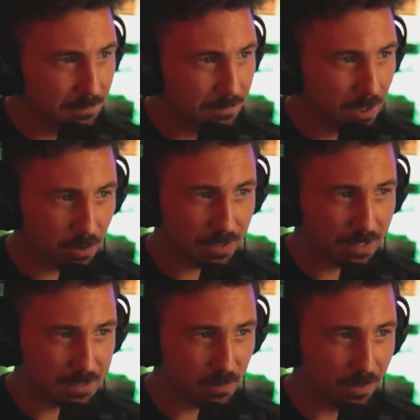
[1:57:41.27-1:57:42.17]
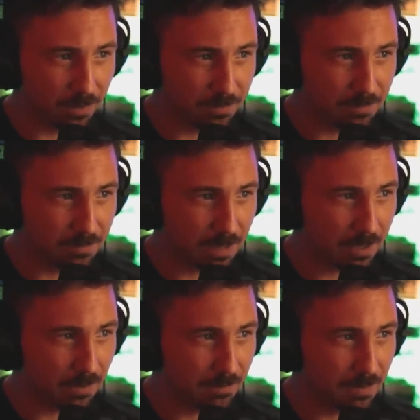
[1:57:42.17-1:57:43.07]
Okay, that's weird. I
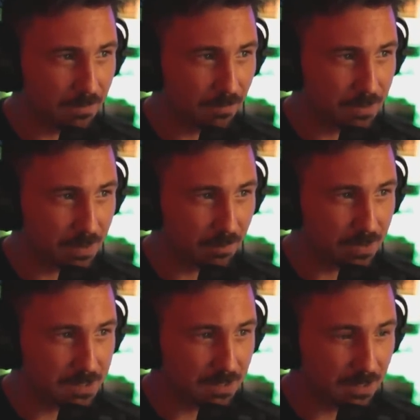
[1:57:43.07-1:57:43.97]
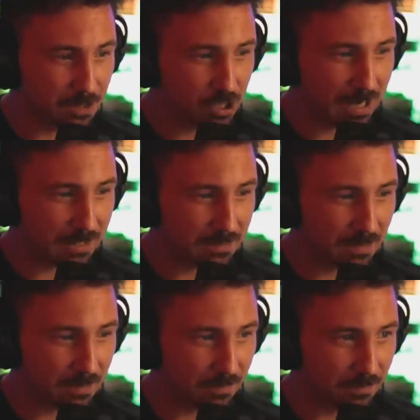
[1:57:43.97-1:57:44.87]
don't. For some reason, the chat
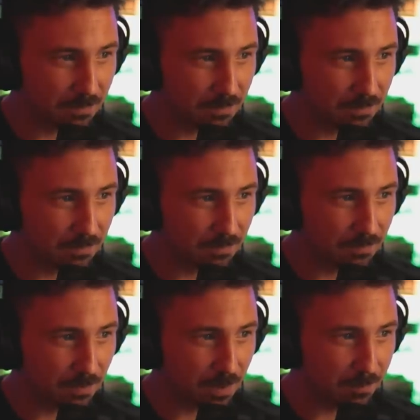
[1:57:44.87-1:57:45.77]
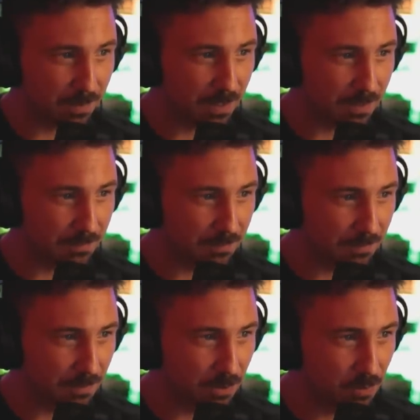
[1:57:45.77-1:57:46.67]
uh, from uh,
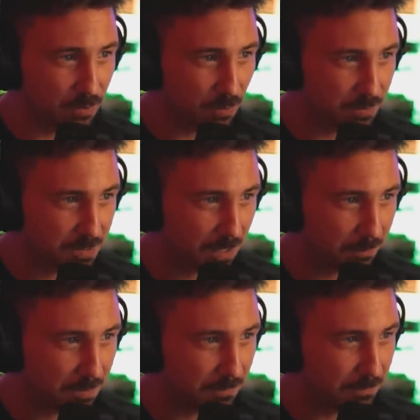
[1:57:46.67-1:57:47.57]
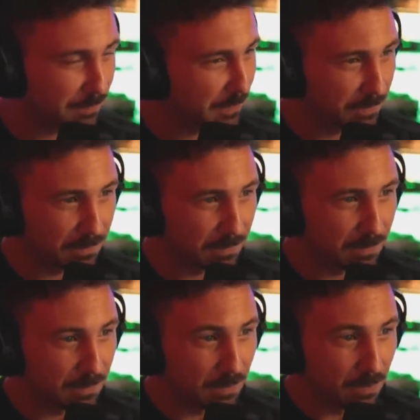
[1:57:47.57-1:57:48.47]
YouTube stopped.
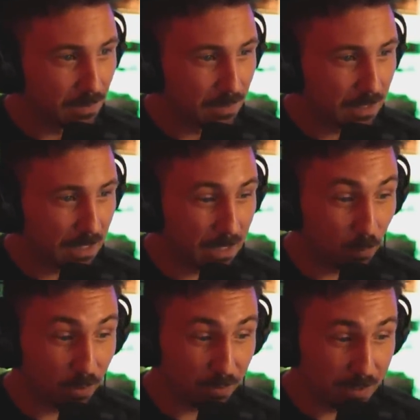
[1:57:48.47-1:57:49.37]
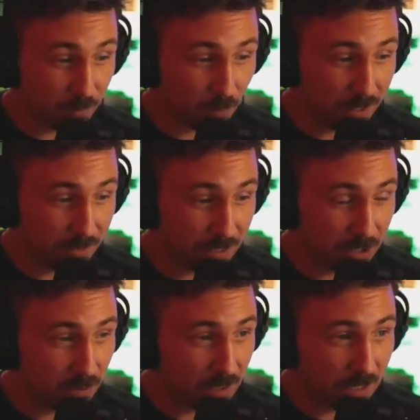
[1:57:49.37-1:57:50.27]
Uh, well, either way,
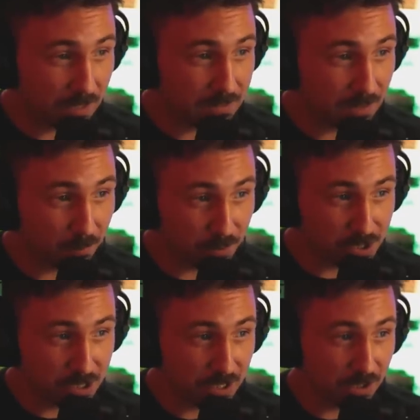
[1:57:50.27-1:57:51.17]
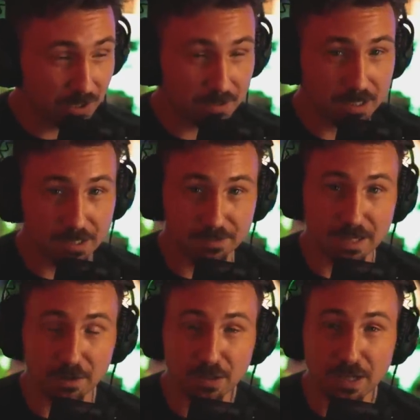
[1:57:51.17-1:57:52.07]
thank you guys and I appreciate you. It is
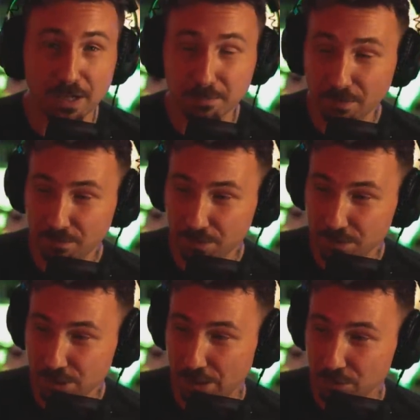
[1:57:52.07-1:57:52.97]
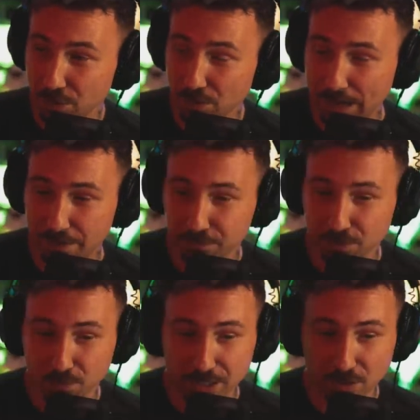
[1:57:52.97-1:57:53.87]
now time for the shout show
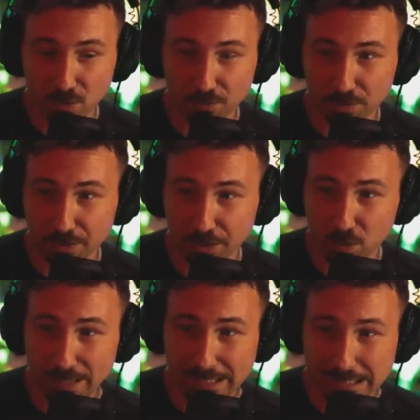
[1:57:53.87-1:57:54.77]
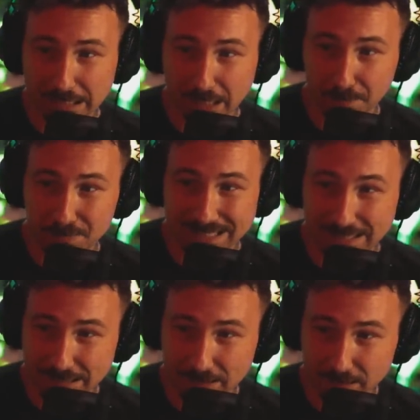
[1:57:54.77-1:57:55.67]
after we go over a quick
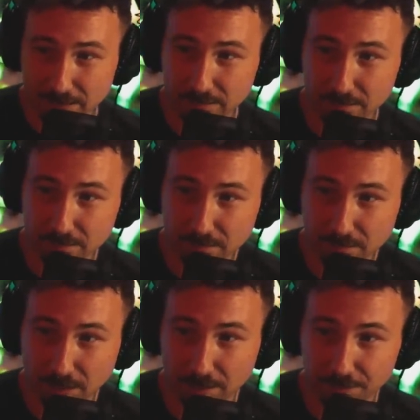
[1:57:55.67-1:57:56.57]
update of uh,